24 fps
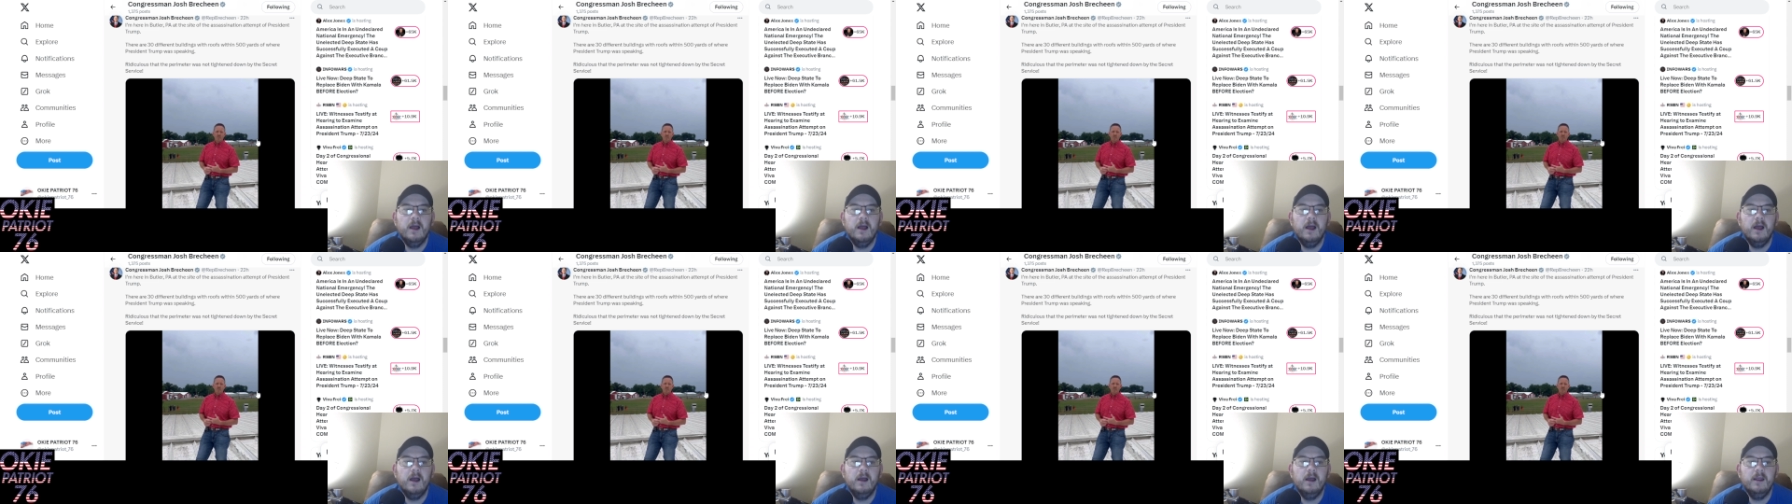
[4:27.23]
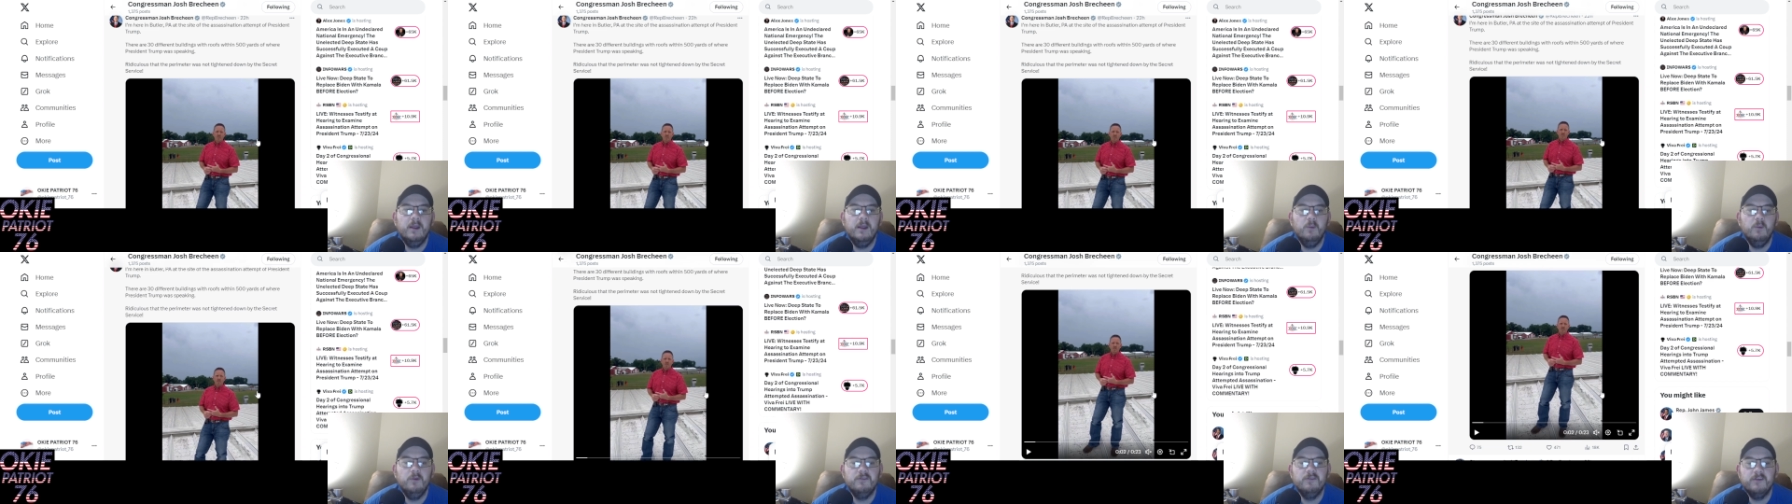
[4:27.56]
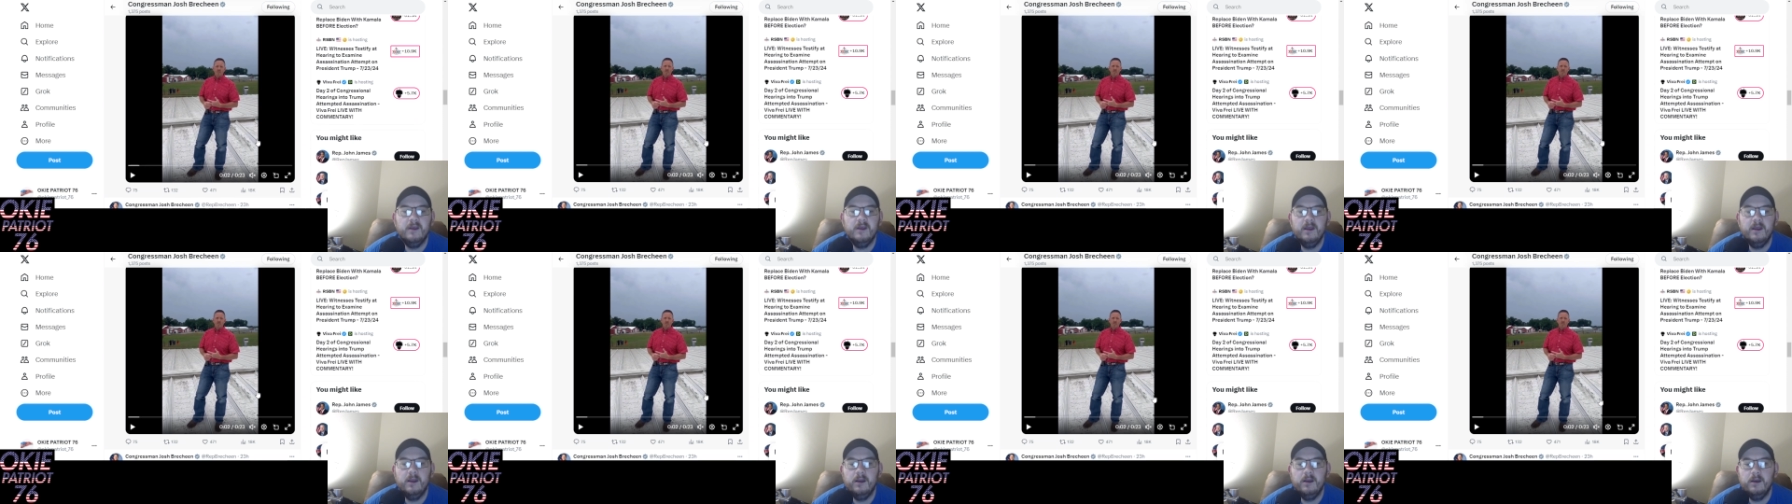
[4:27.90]
Uh, he was
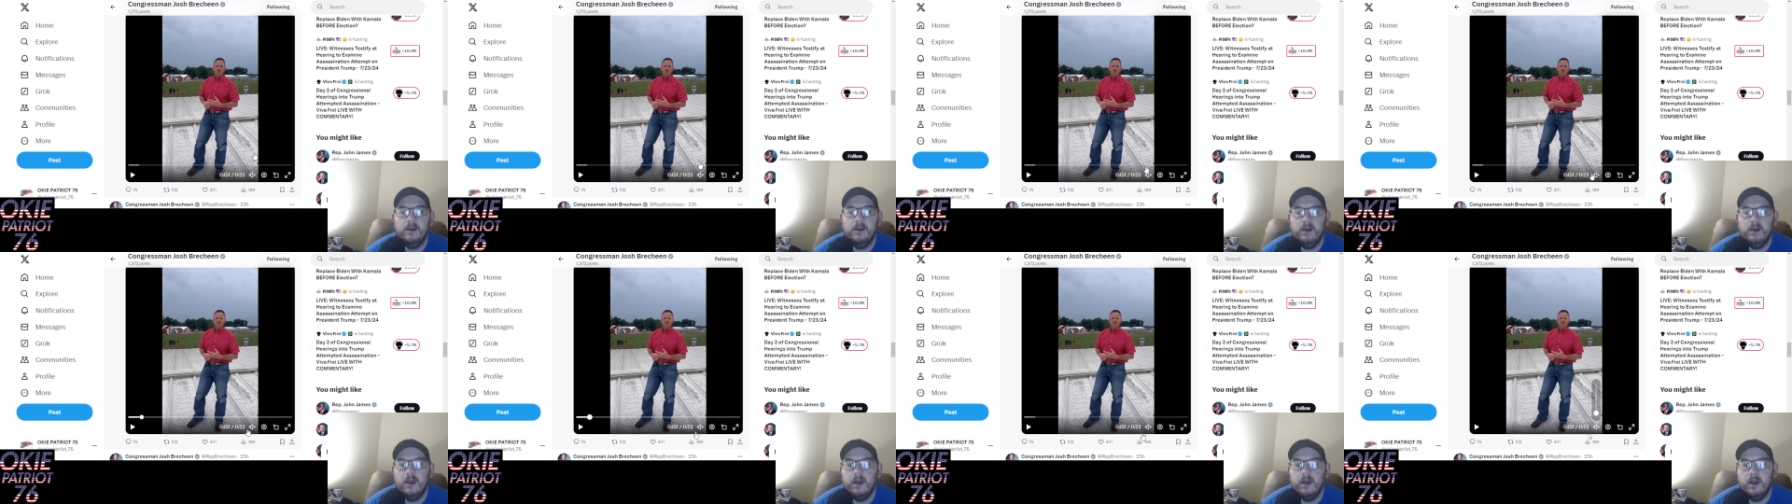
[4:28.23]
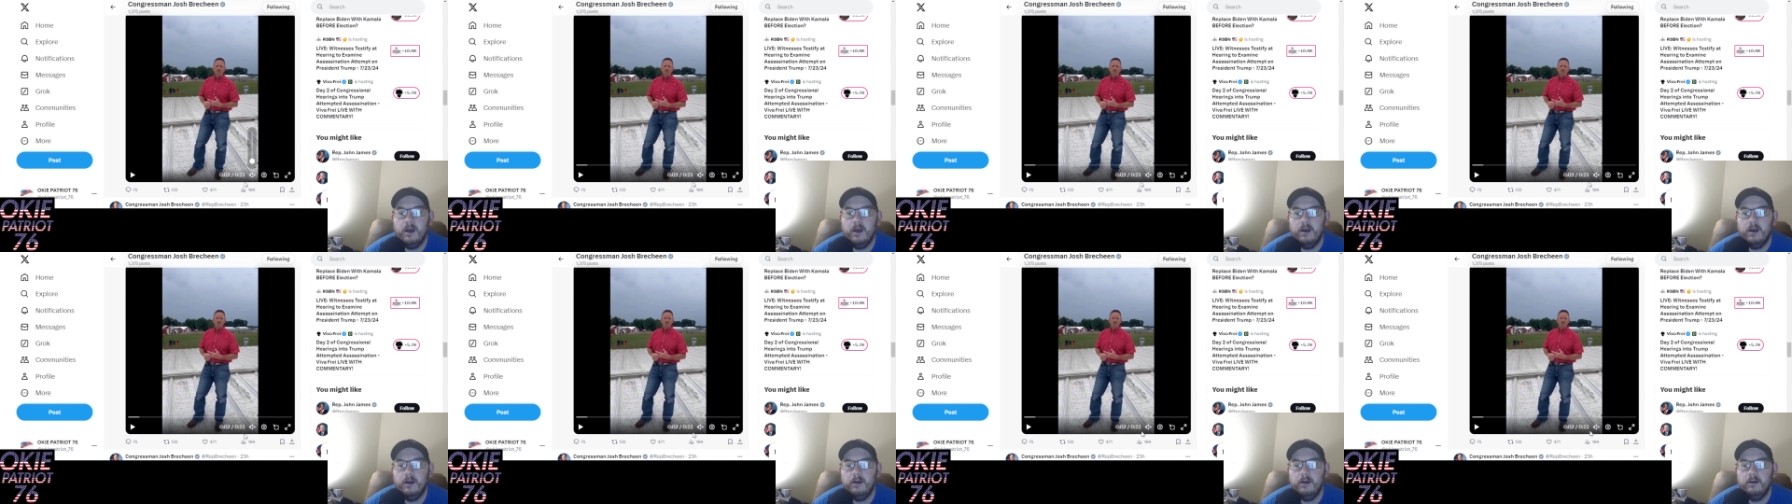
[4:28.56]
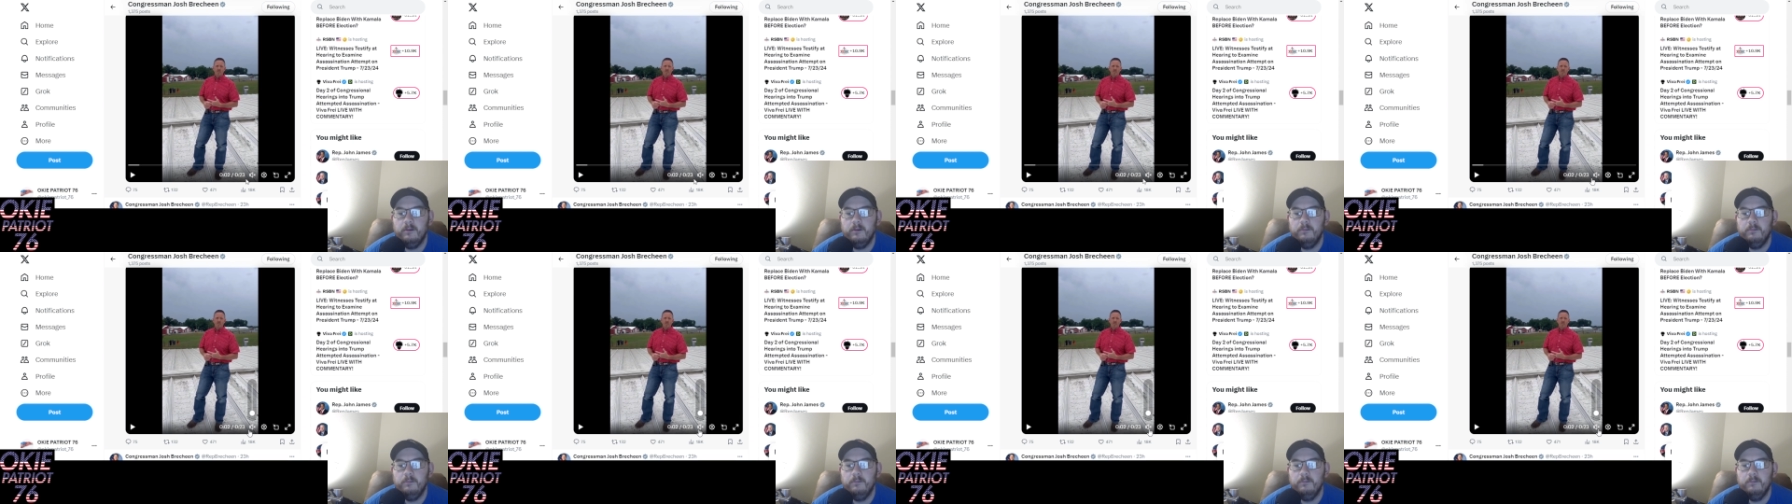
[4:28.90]
in
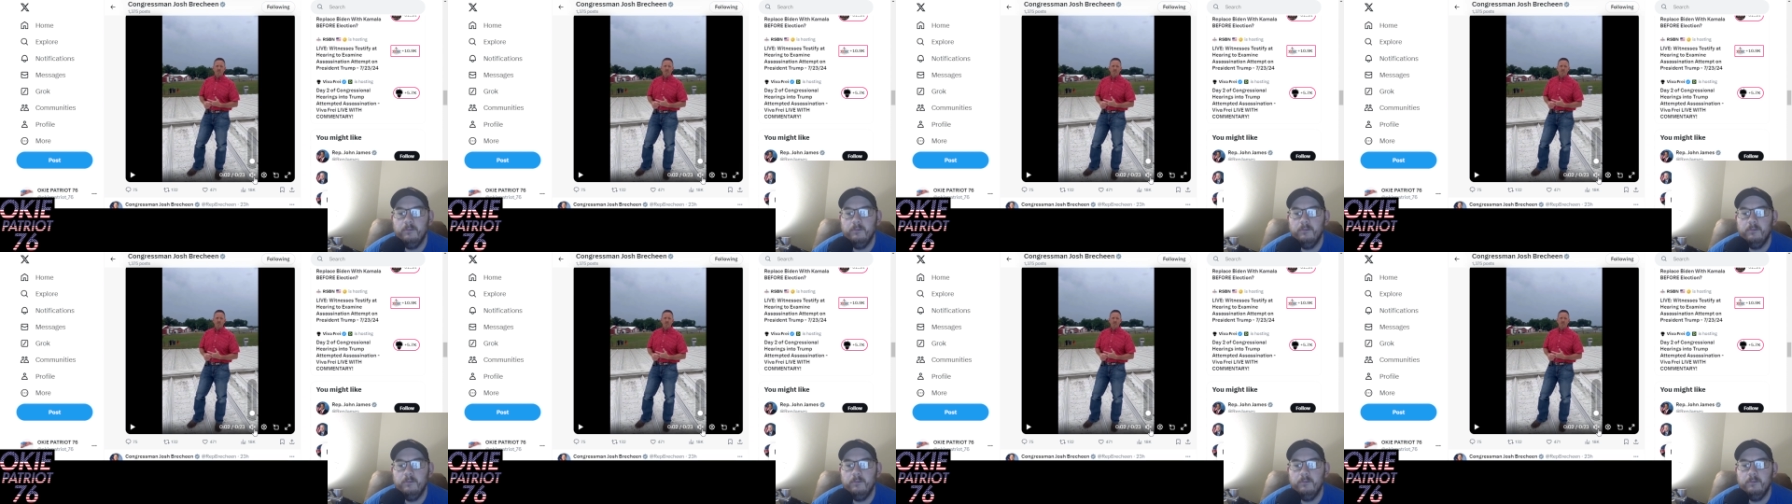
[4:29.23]
uh,